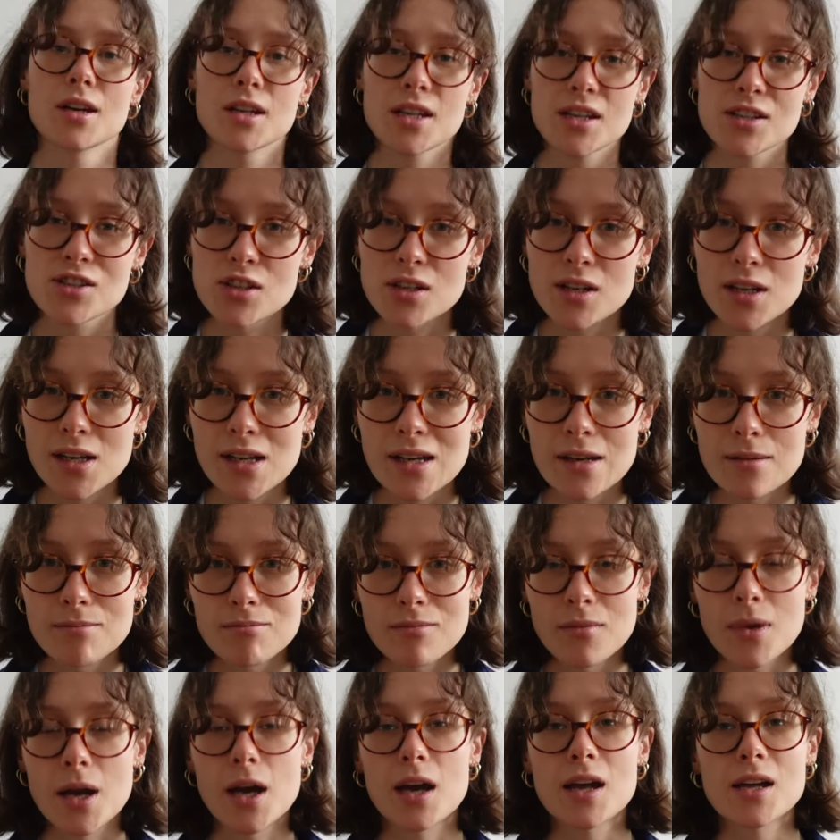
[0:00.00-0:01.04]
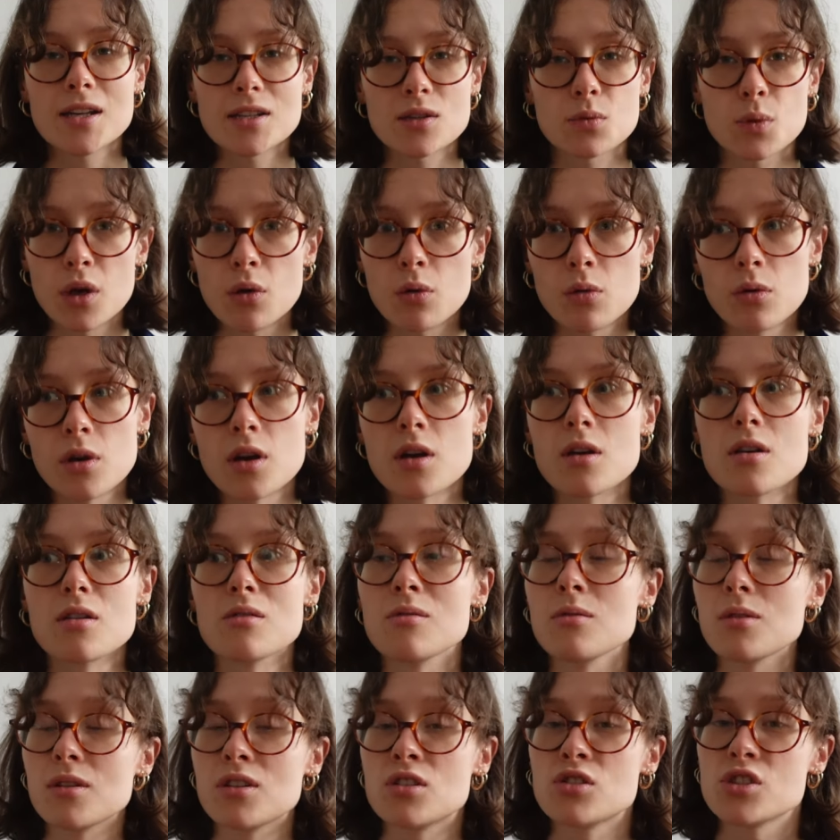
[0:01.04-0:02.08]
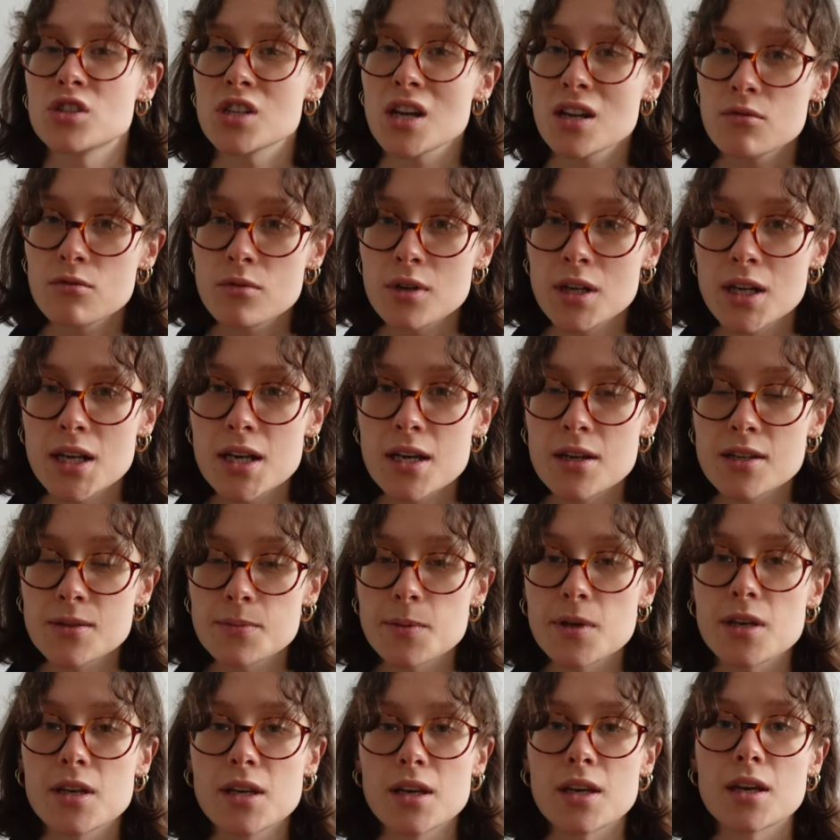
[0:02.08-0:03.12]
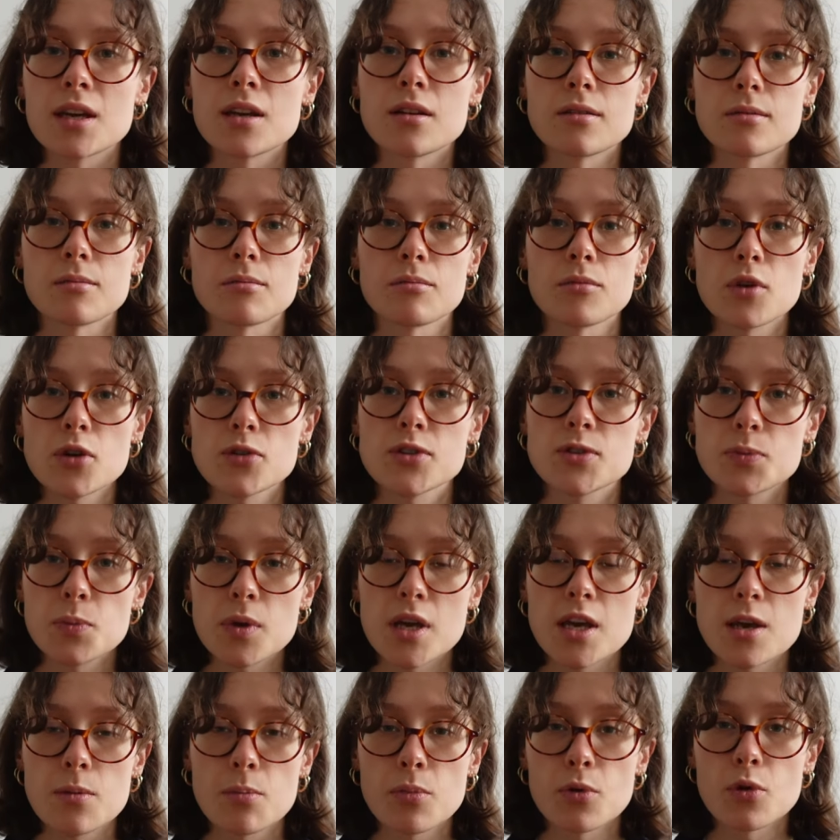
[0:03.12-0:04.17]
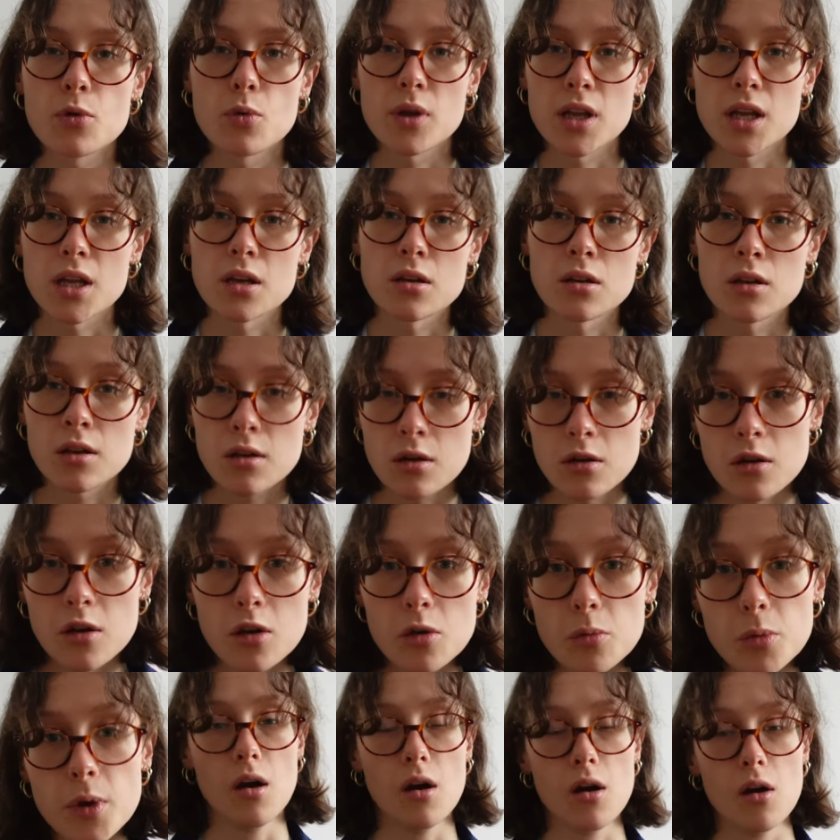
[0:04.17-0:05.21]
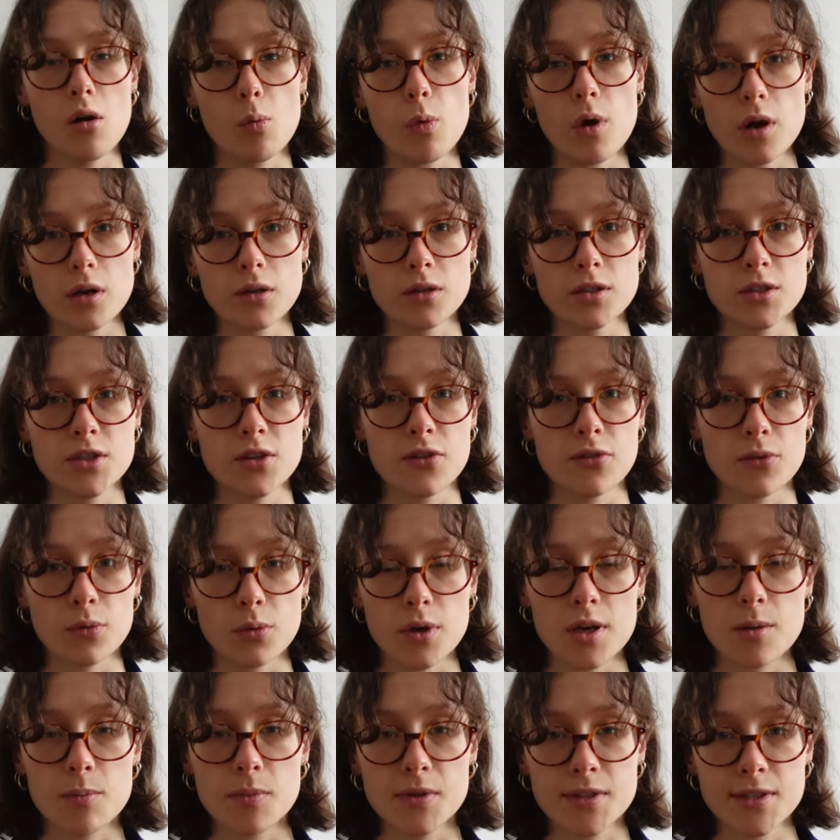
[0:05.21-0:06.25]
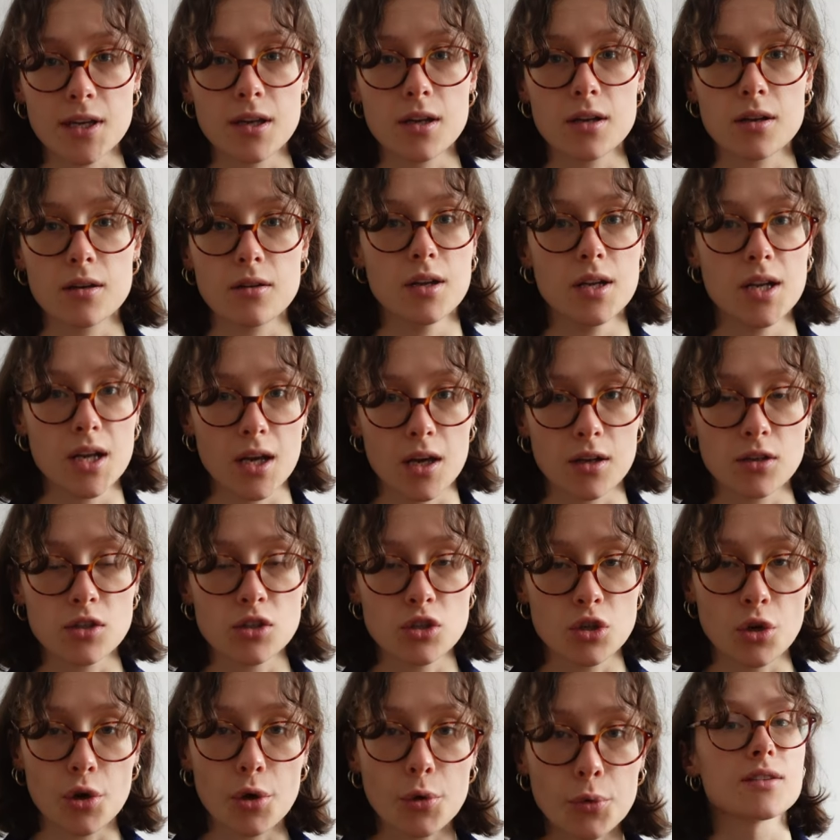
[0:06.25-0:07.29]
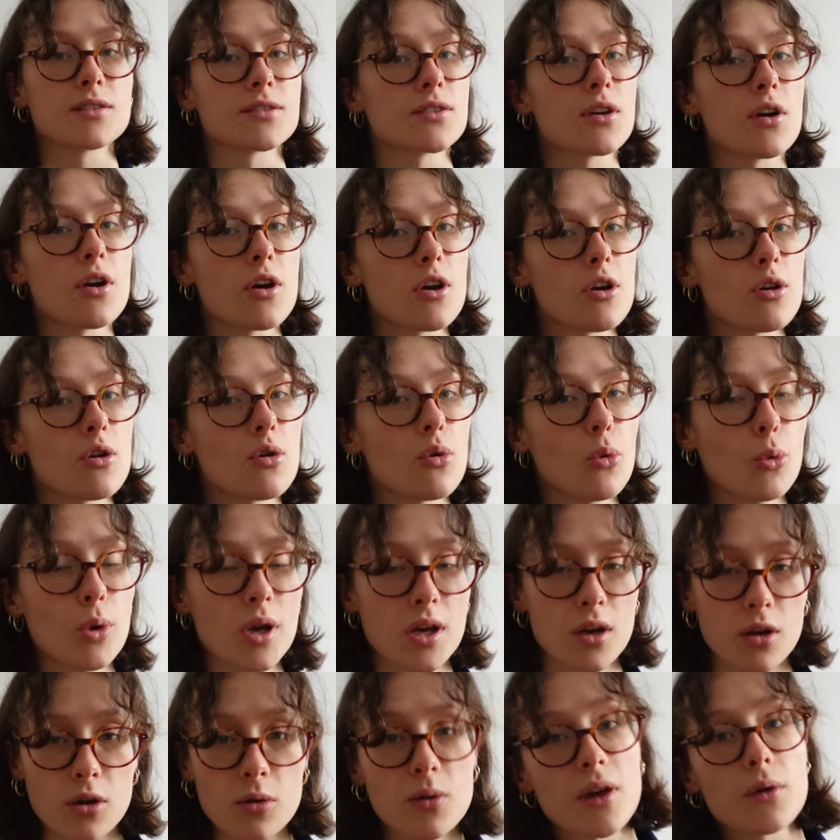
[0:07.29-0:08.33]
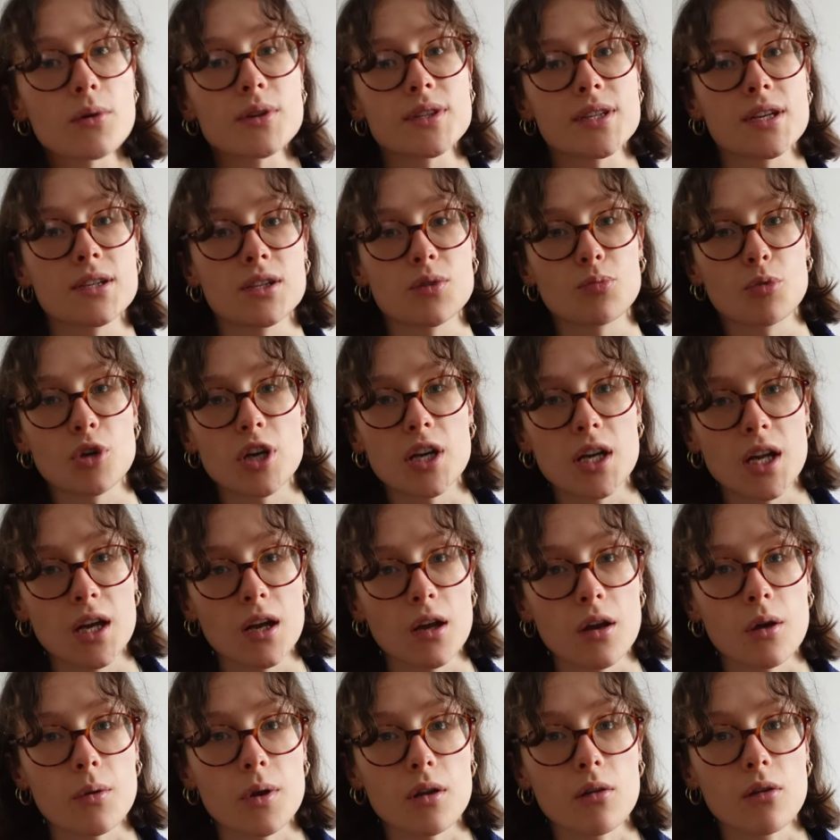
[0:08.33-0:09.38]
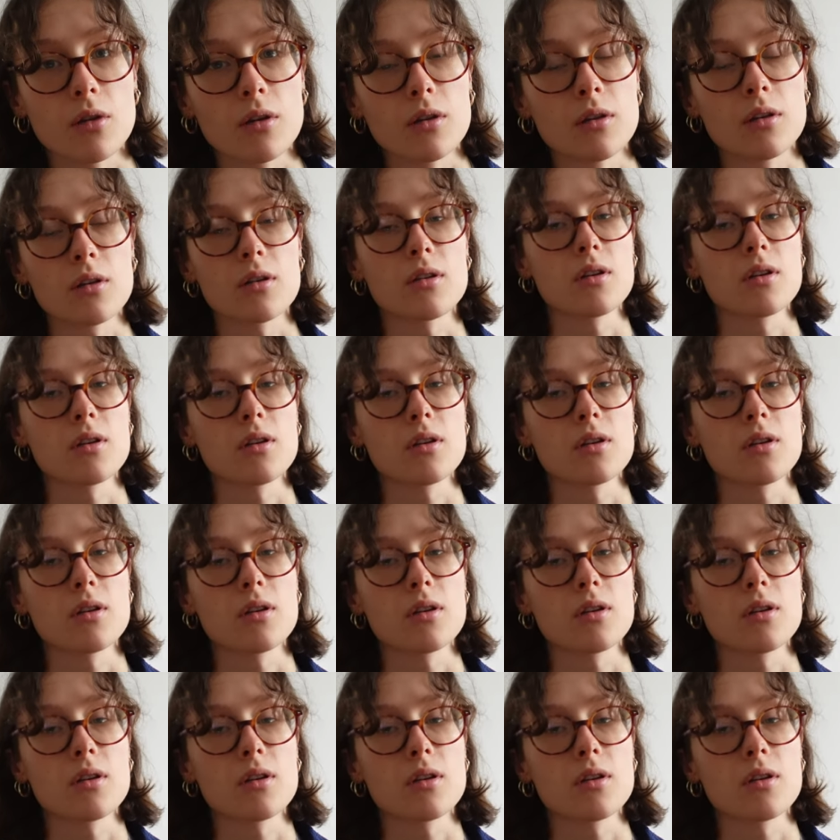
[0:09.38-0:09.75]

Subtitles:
Additionally, as we all know, generally speaking, most people within Europe are 1-3% Neanderthal. So we know there was interbreeding going on.